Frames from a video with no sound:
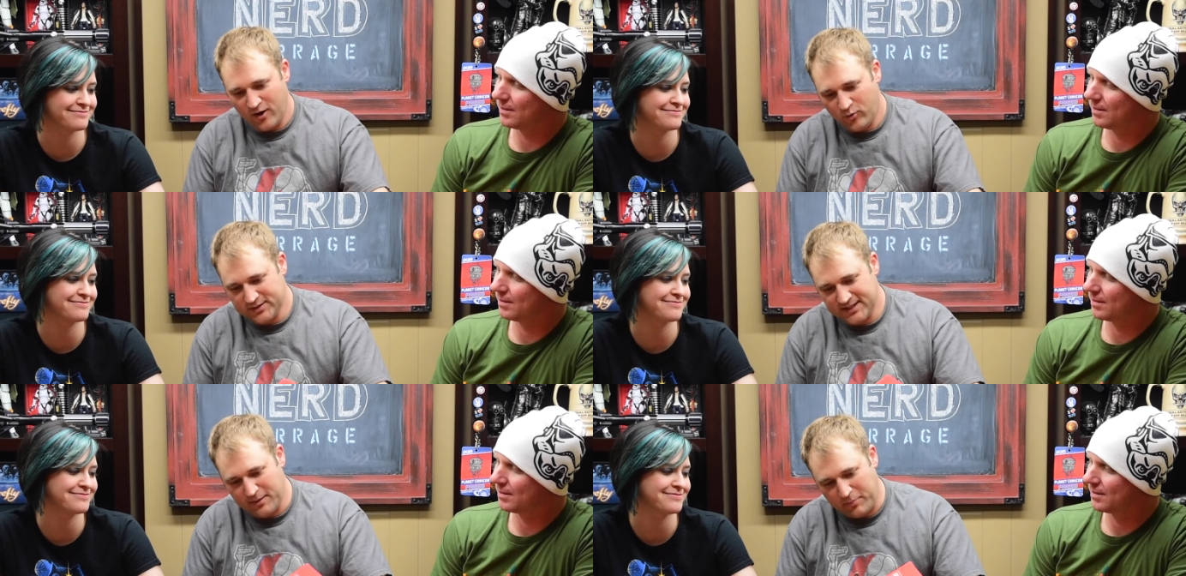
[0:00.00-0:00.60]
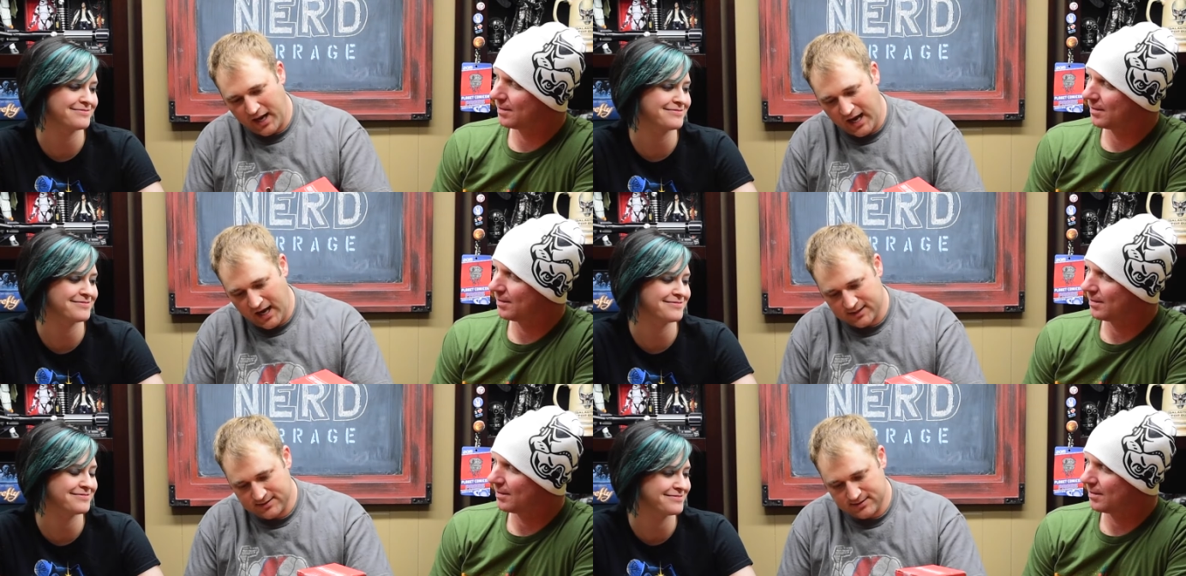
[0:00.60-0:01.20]
Speaker 1: What's in the
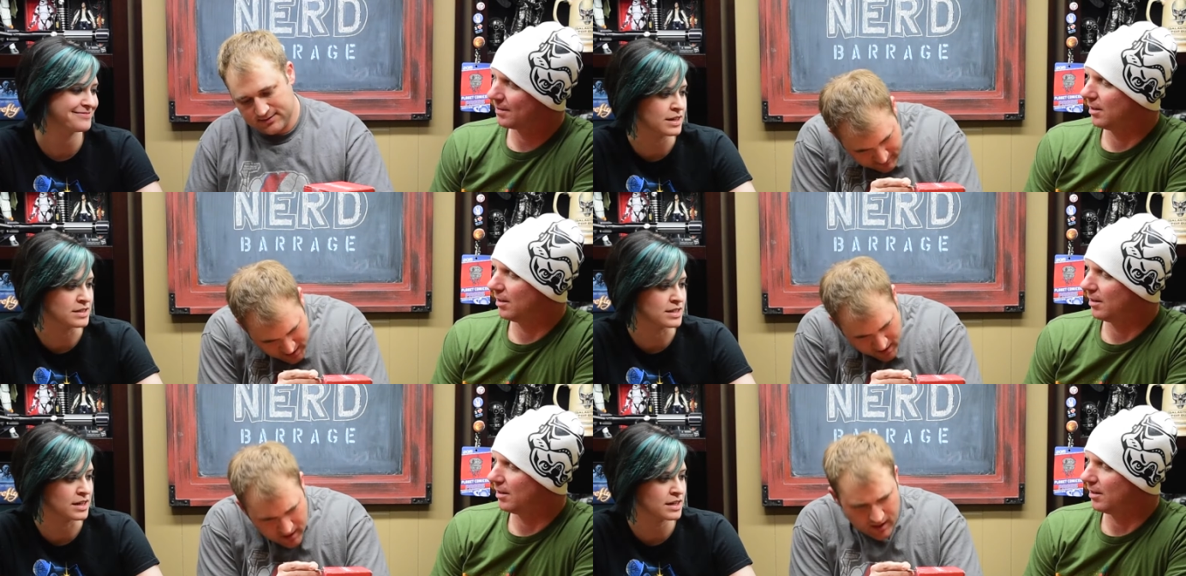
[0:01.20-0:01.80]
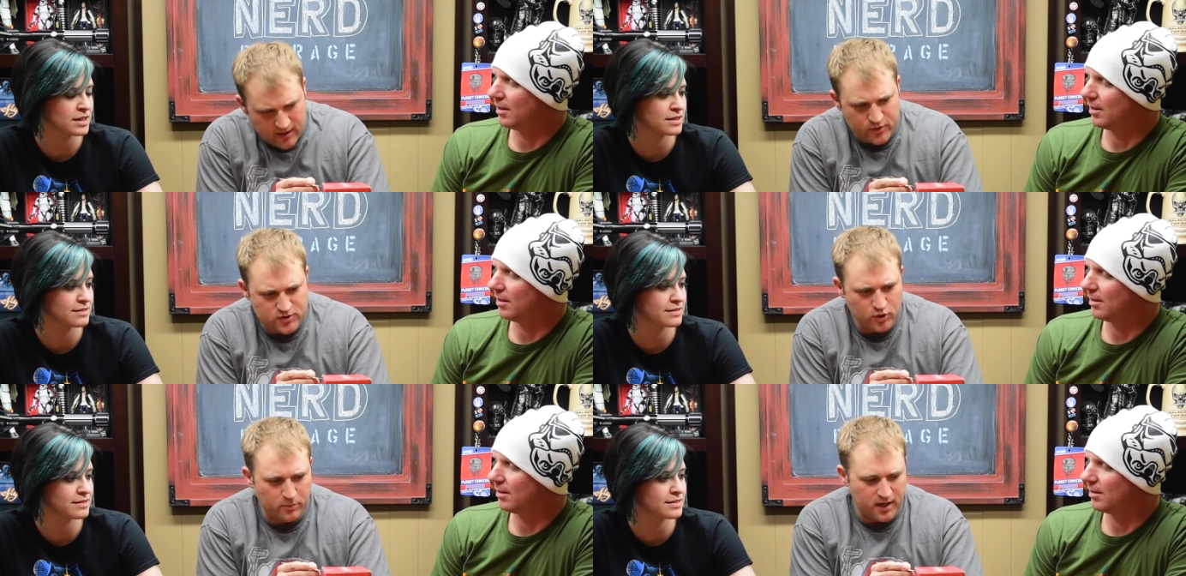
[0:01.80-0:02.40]
box? Um, there's a
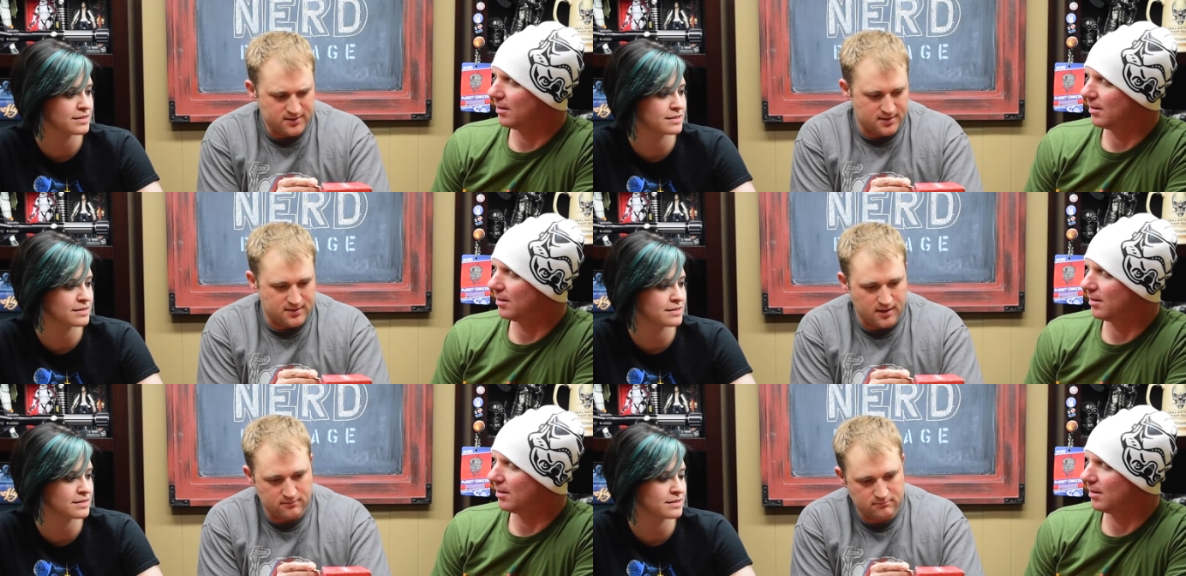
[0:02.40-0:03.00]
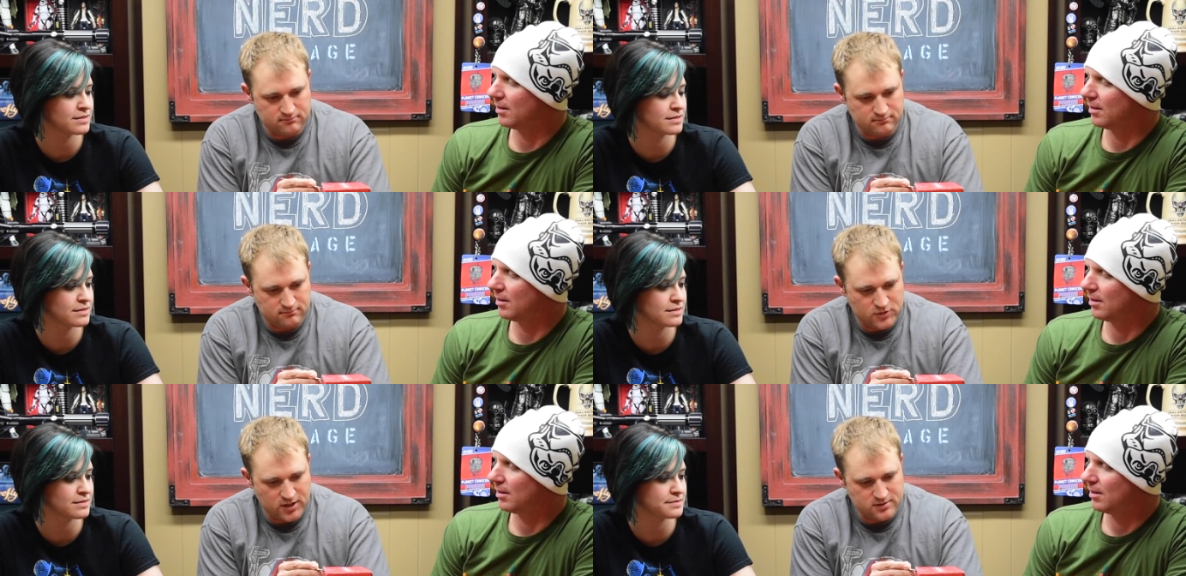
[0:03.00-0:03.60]
new box design.
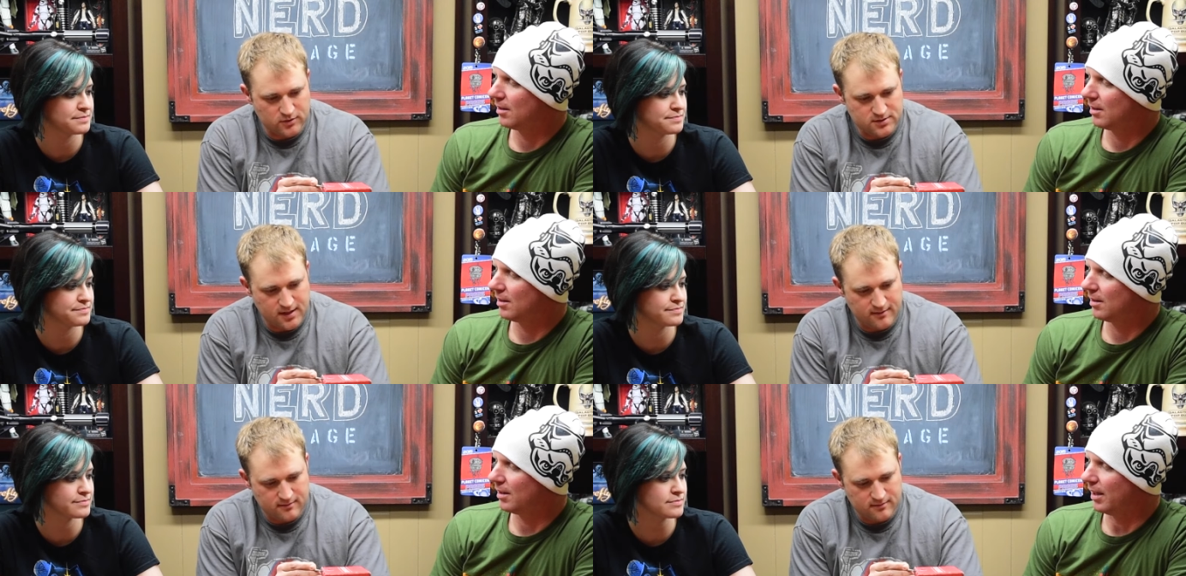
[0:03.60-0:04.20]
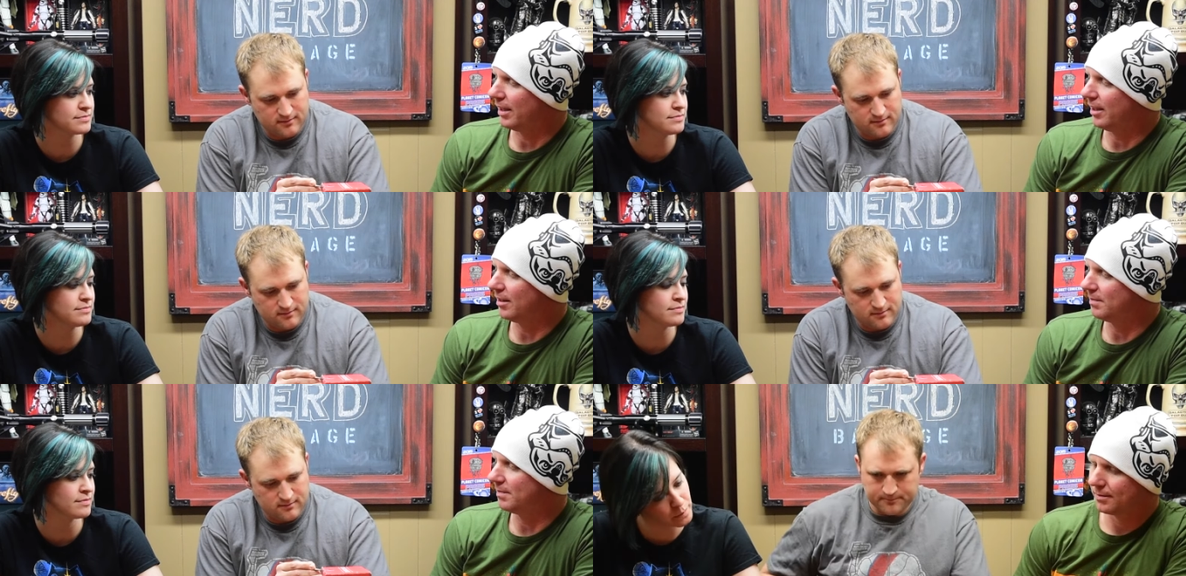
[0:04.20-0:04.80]
You guys notice that? I did.
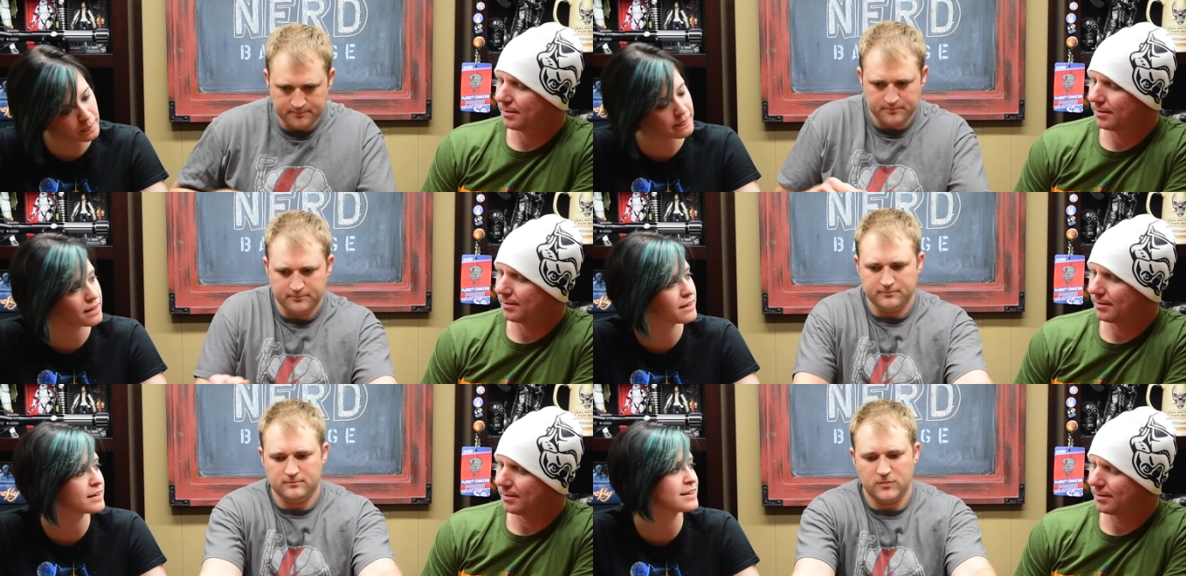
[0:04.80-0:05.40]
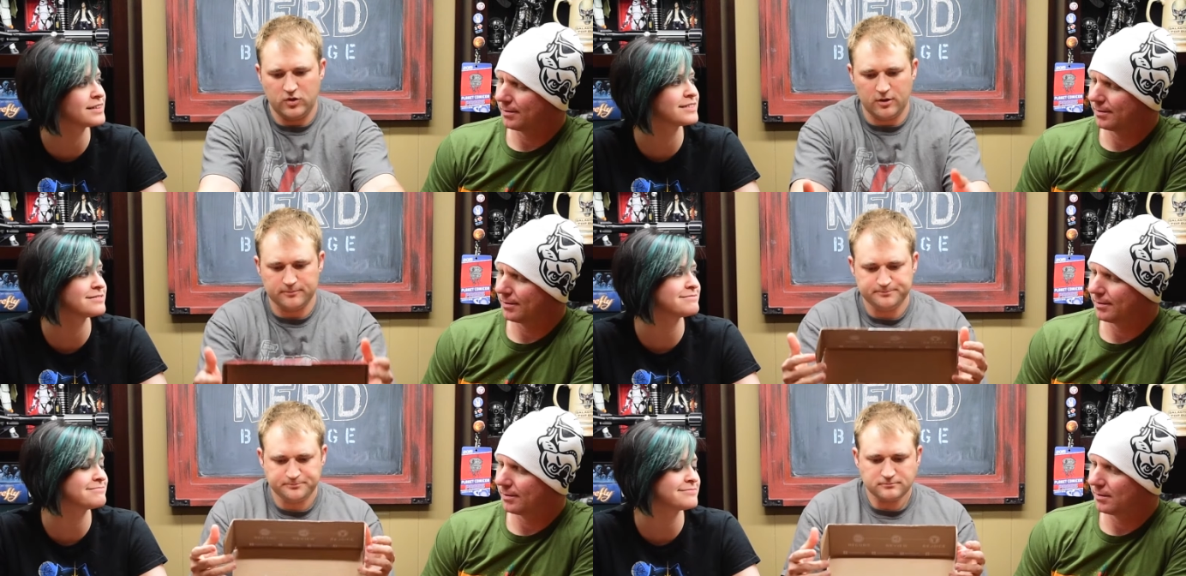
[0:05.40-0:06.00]
So.
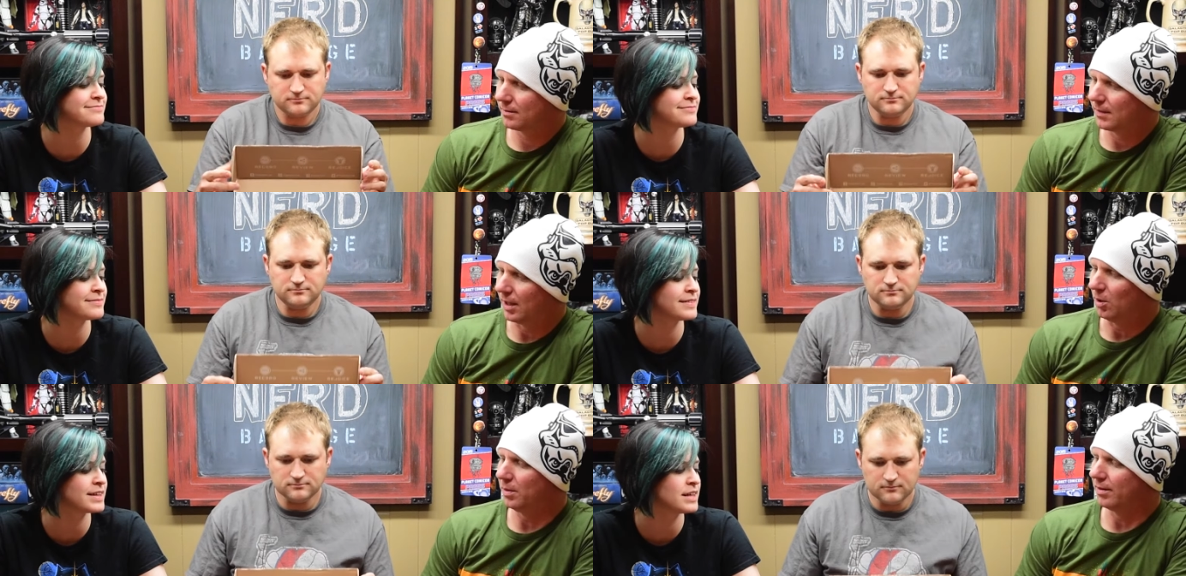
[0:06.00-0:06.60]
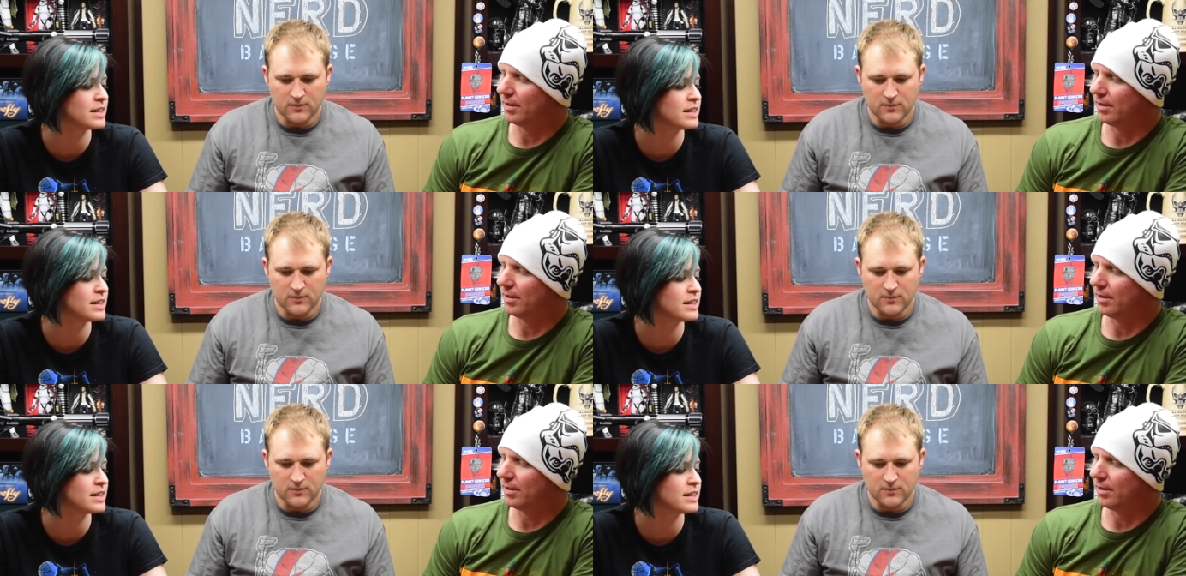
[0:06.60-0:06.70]
It opens